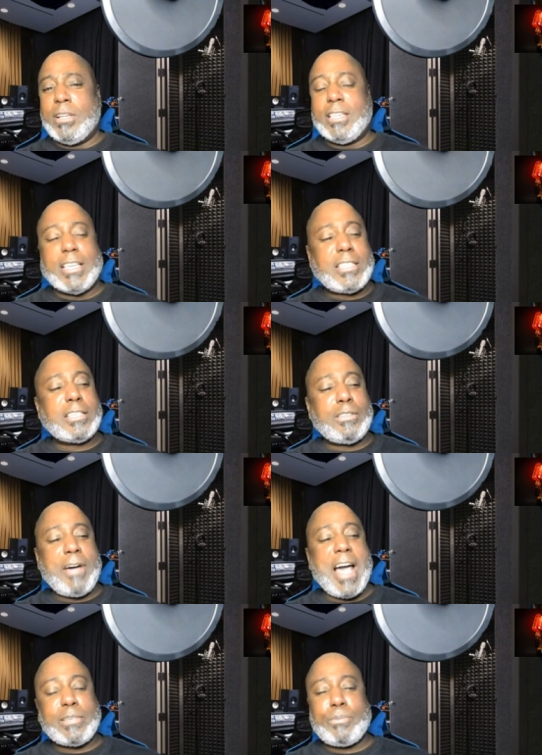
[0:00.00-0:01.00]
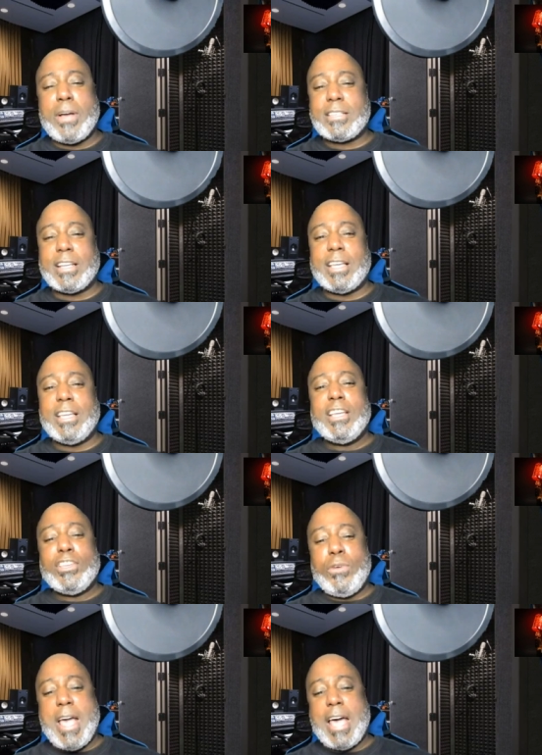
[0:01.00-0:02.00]
This is the vice president. You
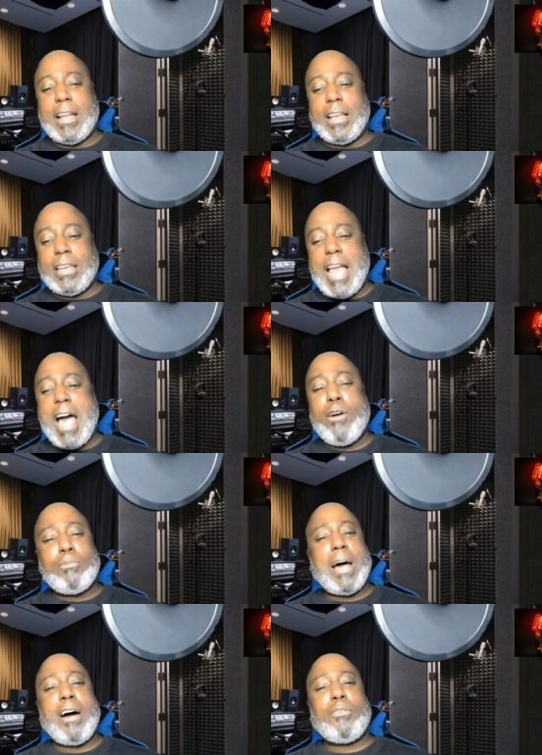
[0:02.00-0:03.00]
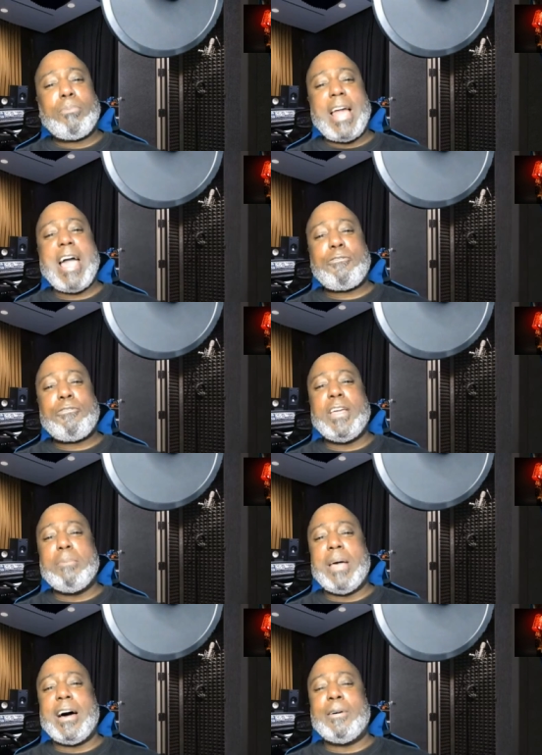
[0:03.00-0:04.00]
had a loudmouth black
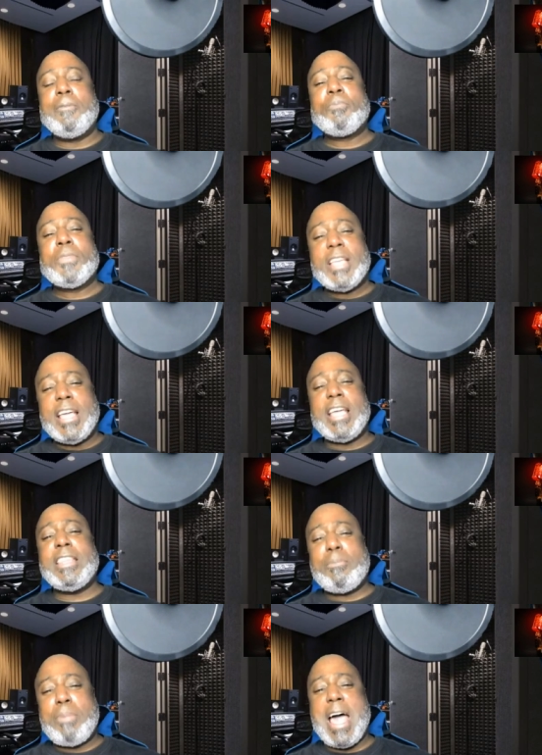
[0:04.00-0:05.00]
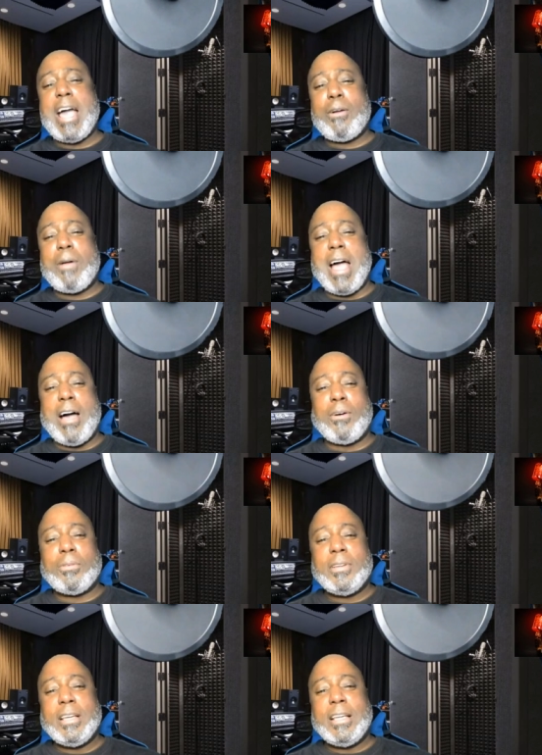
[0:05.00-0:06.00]
female in the background
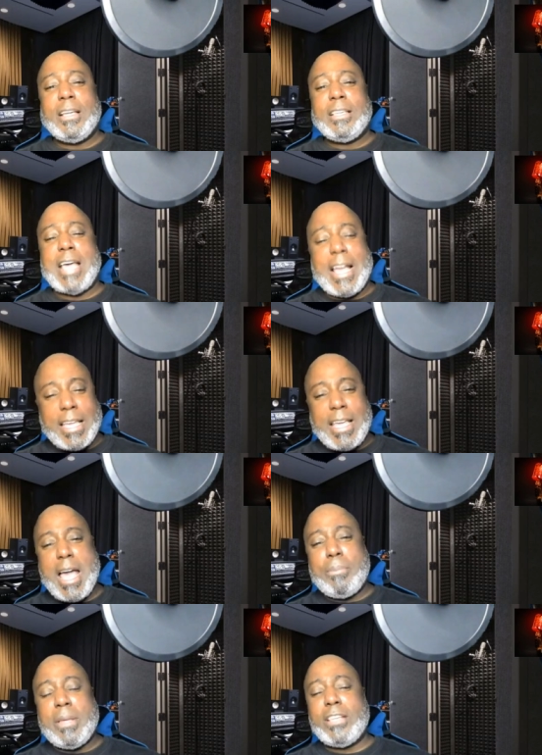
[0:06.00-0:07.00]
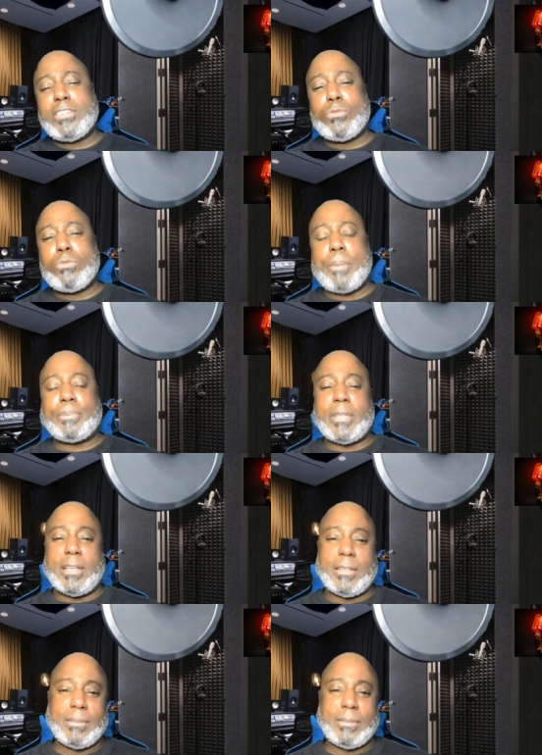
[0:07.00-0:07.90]
that kept interrupting.